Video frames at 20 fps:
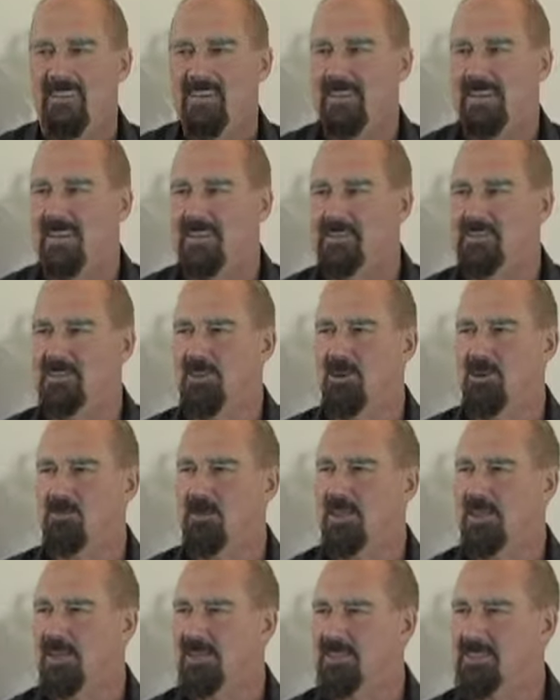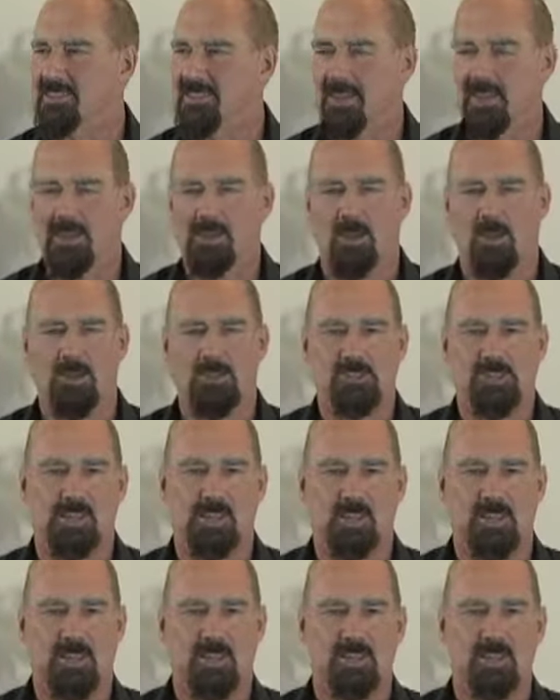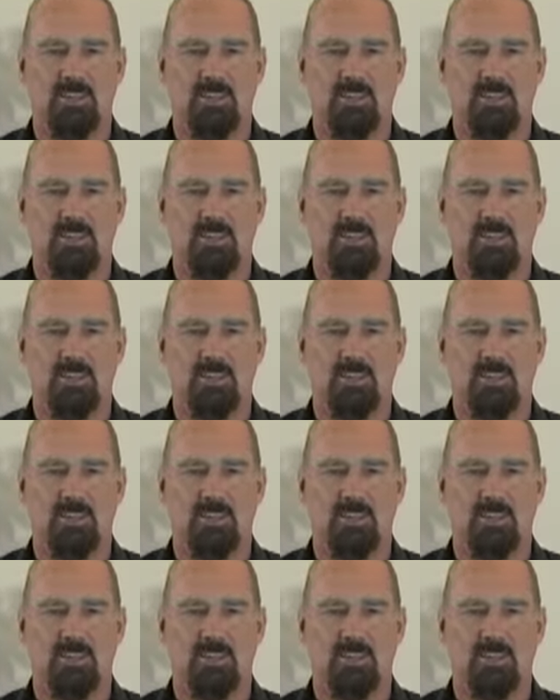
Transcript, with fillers: It has no meaning psychologically.